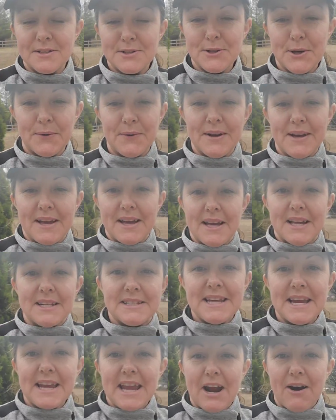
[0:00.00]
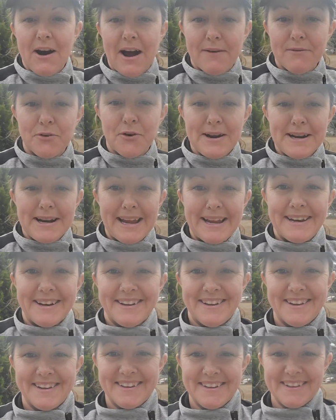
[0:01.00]
So take care. Have a great
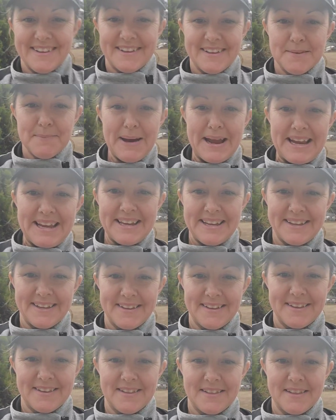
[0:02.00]
night. Bye.